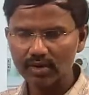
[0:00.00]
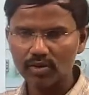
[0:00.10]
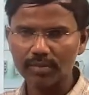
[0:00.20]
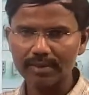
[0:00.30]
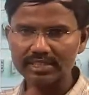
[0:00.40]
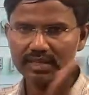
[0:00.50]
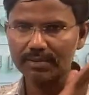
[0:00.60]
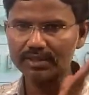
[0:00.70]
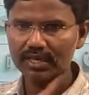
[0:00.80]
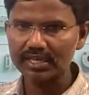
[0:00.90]
Okay, based
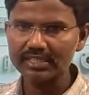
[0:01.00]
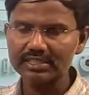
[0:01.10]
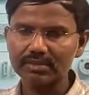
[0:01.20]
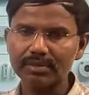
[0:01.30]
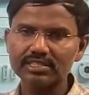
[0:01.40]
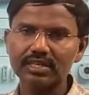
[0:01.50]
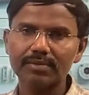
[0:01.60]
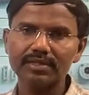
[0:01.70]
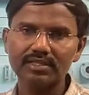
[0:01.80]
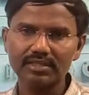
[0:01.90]
upon the risk, based
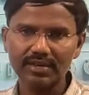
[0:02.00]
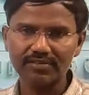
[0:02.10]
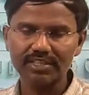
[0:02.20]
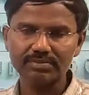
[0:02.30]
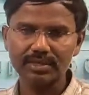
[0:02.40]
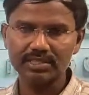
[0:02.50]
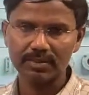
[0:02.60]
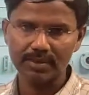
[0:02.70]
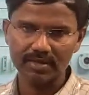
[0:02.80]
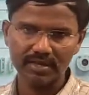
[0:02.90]
upon the surface, based
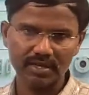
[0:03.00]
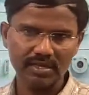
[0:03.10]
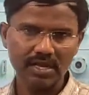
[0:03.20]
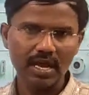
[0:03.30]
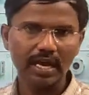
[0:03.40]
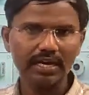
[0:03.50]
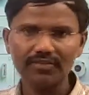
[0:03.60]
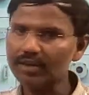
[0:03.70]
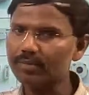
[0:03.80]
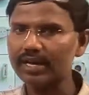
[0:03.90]
upon the
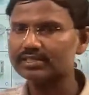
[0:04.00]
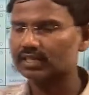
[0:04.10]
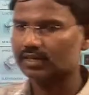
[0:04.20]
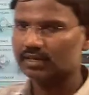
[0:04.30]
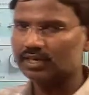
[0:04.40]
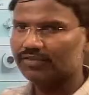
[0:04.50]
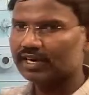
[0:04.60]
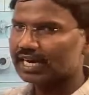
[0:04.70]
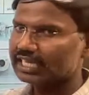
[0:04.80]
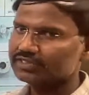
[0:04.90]
different parts,
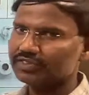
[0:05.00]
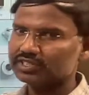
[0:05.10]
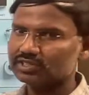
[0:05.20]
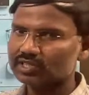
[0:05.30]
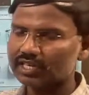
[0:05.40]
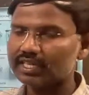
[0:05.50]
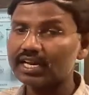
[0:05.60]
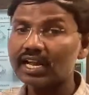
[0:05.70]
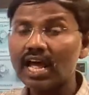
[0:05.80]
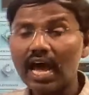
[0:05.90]
different classifications are there.